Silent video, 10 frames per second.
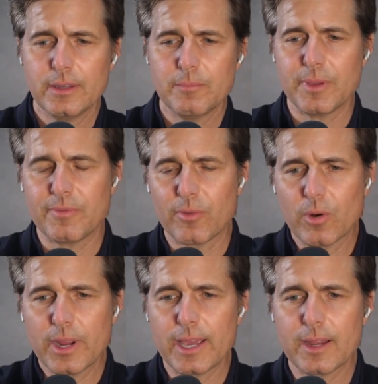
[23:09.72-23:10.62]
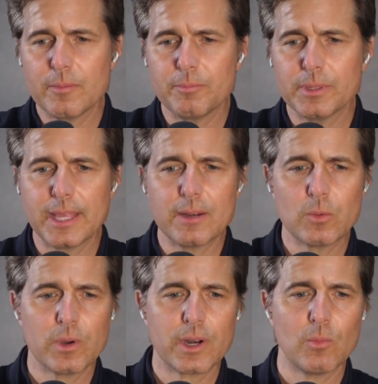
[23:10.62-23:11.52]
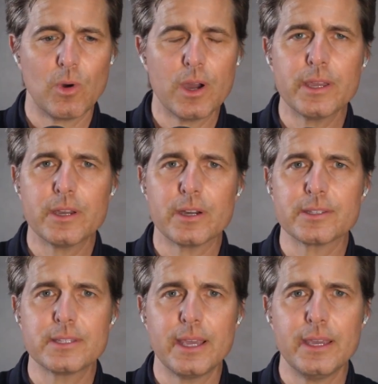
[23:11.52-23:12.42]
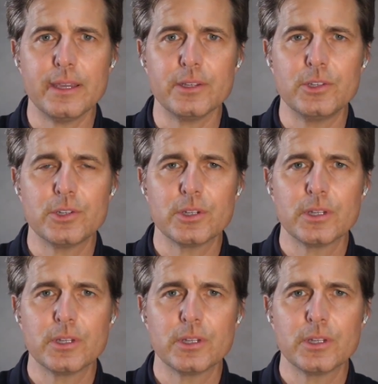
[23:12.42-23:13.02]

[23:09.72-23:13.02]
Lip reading: beforehand. But then when I'm walking on stage,